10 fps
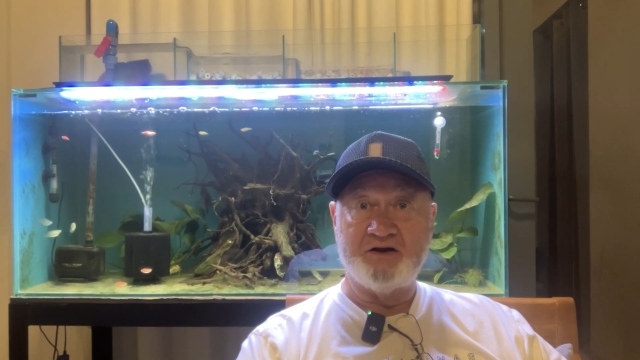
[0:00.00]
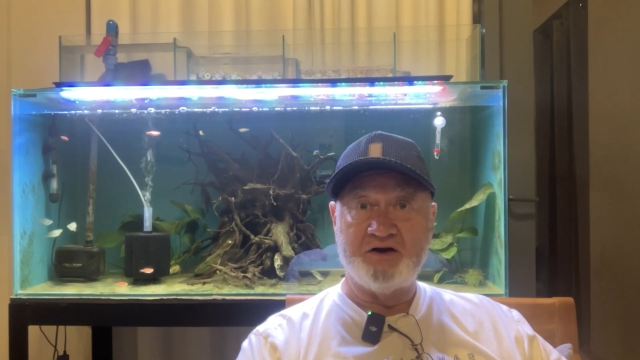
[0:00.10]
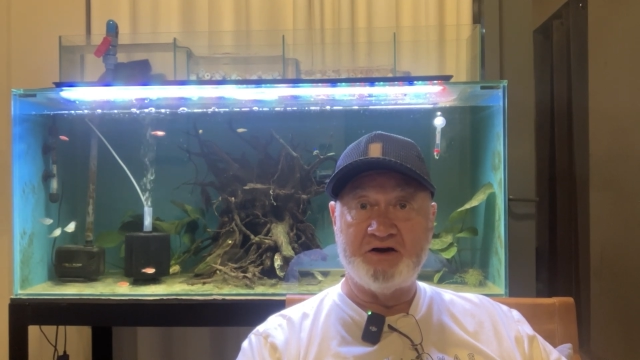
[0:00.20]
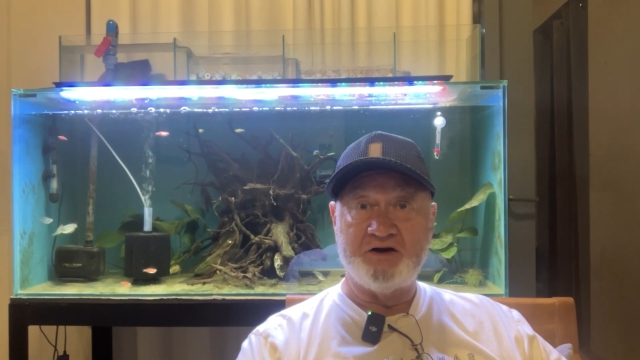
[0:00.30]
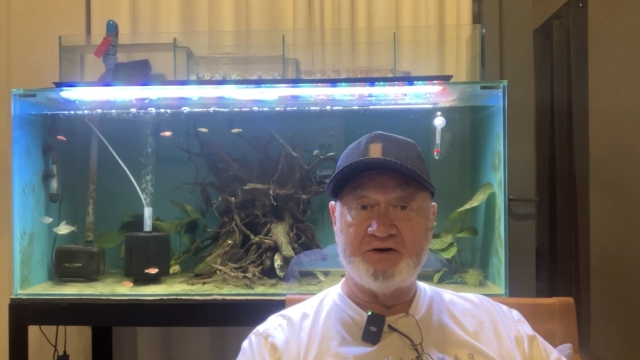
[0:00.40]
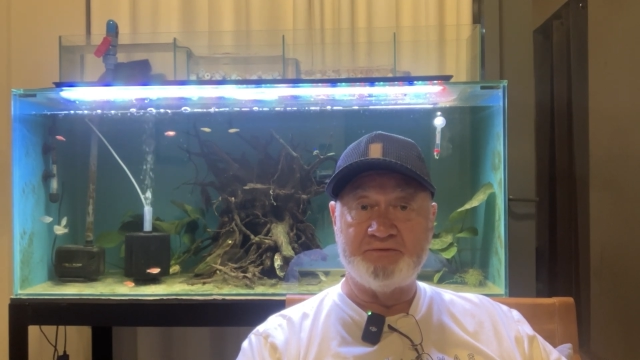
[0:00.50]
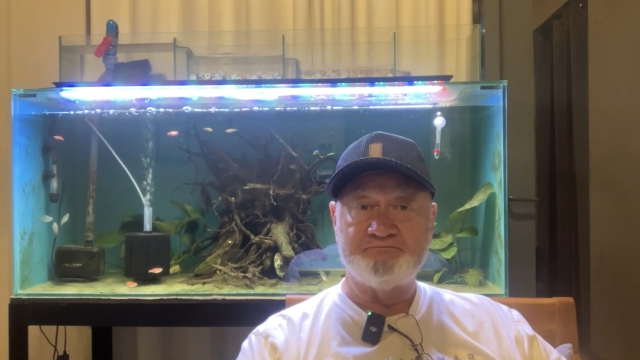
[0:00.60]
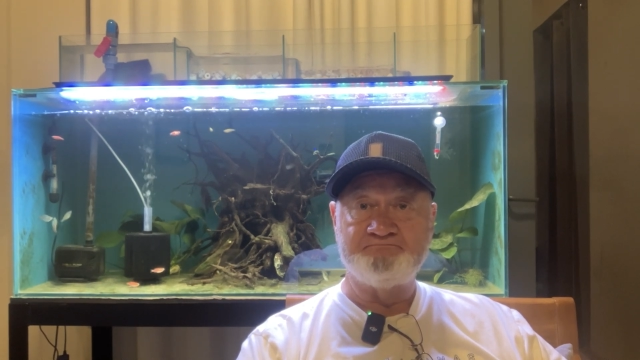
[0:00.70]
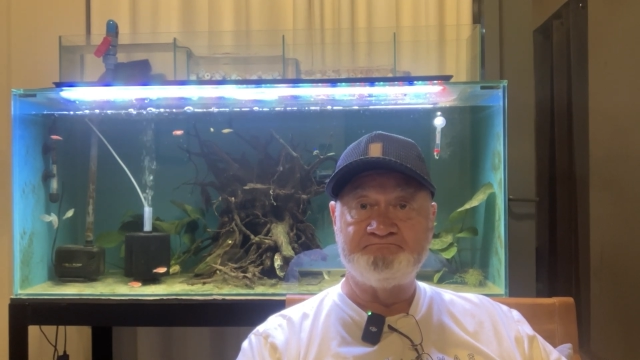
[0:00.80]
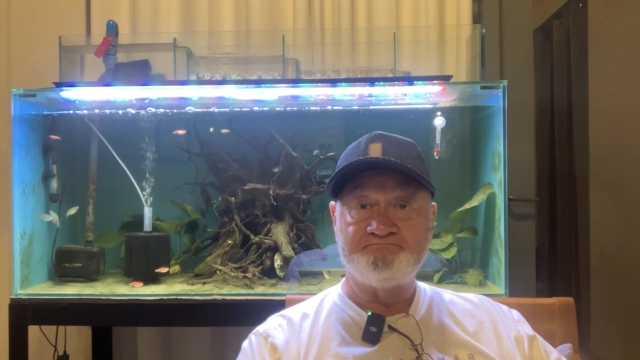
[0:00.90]

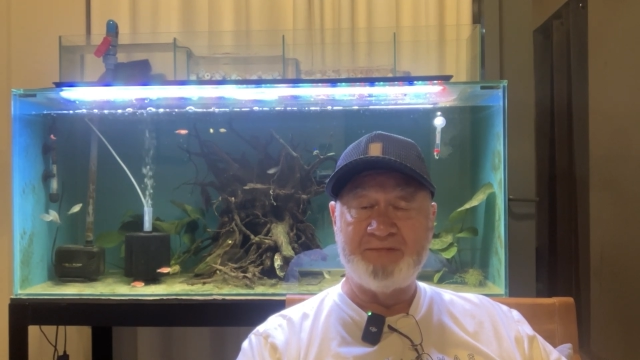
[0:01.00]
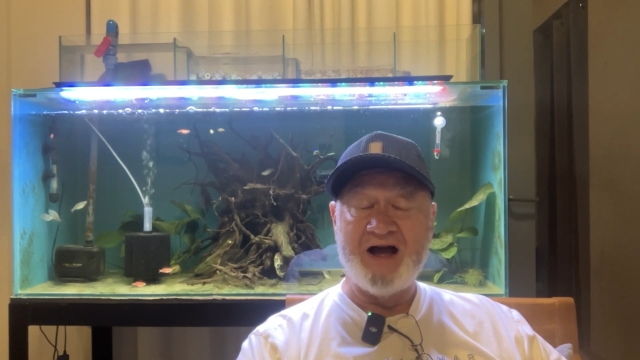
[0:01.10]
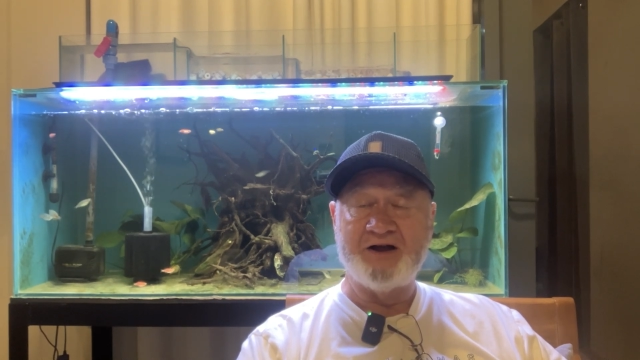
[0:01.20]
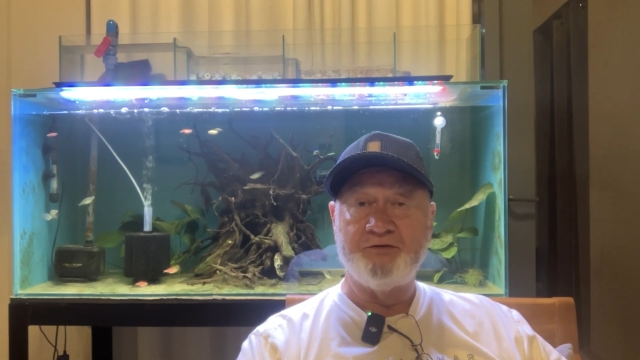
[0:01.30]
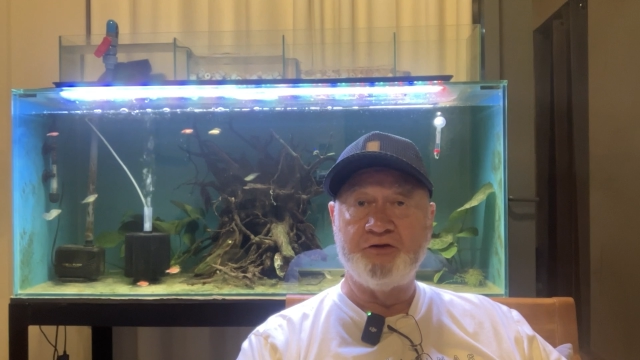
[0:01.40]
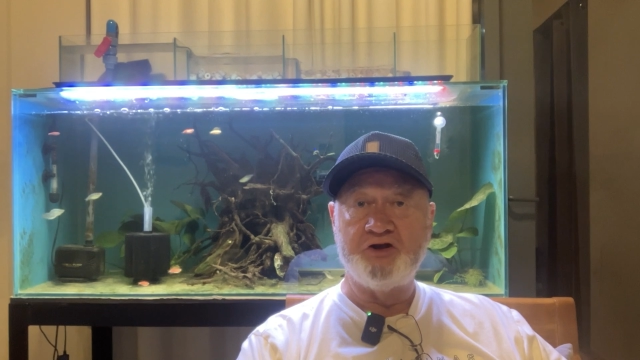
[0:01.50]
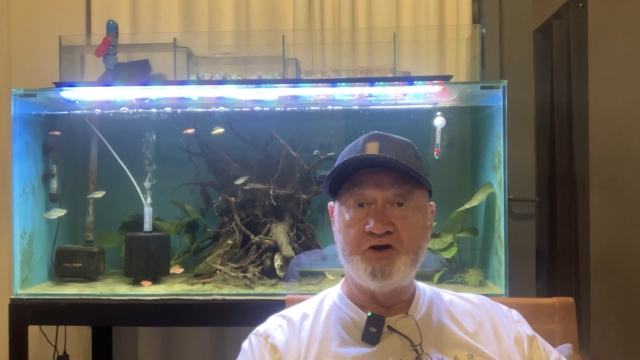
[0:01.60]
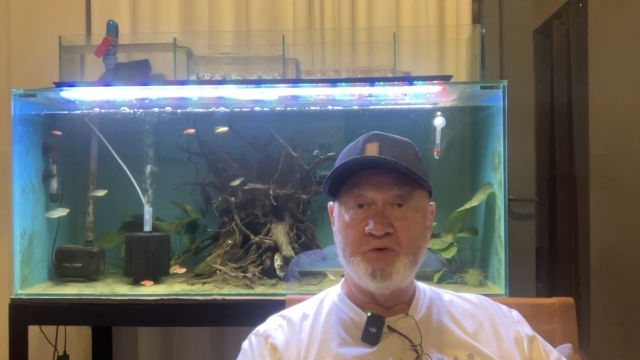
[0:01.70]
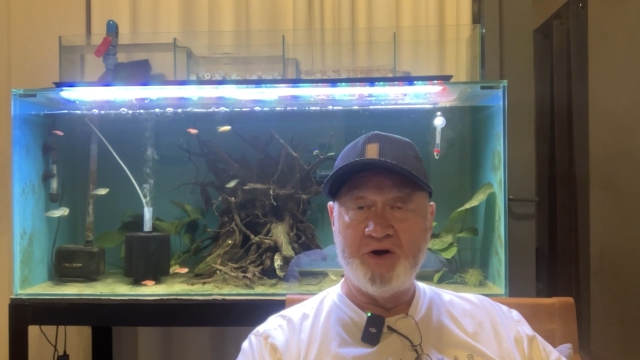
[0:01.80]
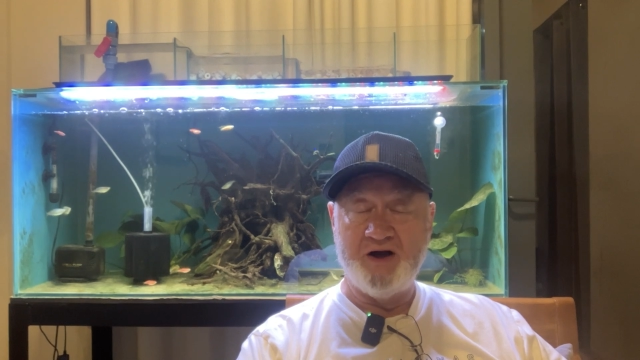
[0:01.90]
back in the
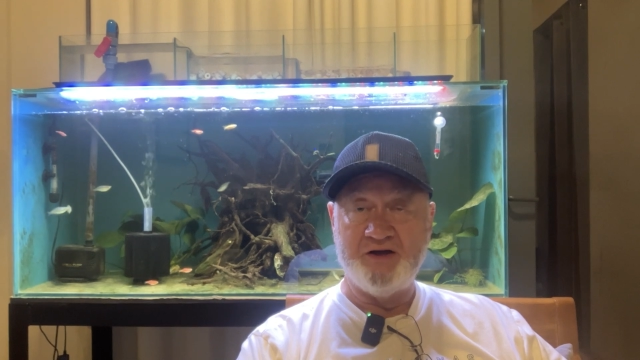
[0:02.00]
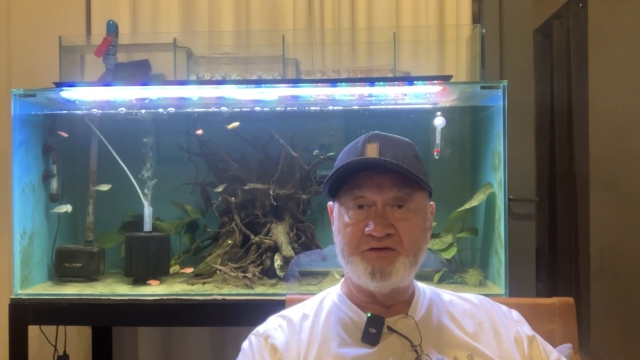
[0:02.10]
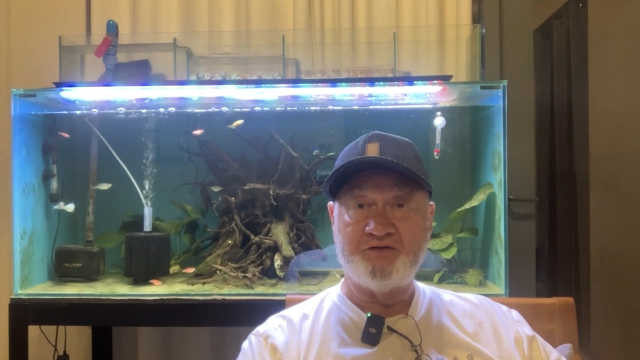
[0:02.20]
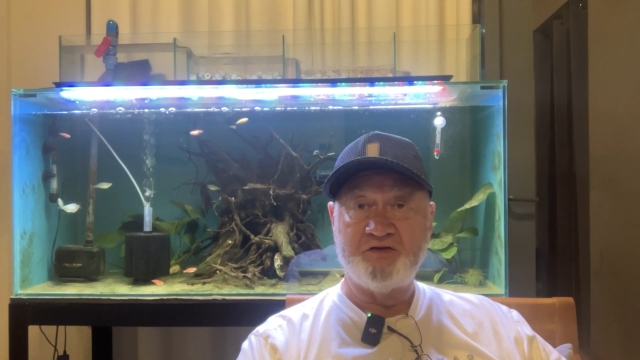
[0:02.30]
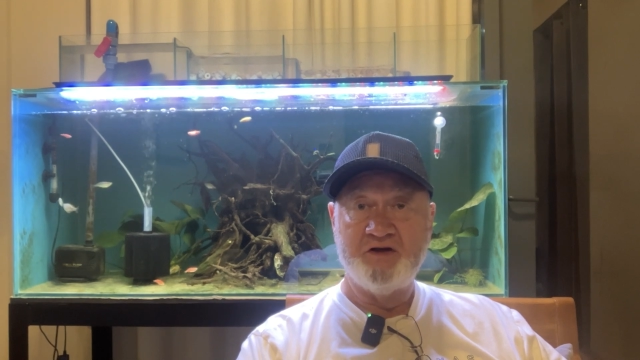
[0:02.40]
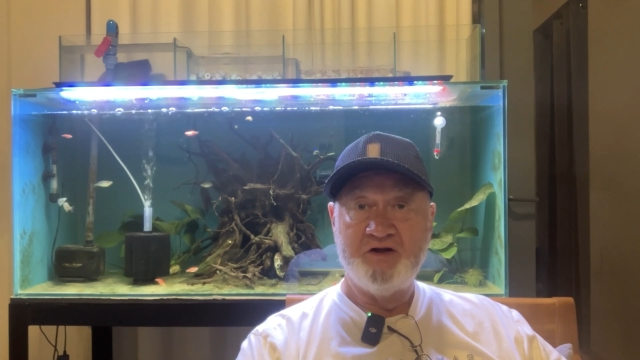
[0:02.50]
U.S.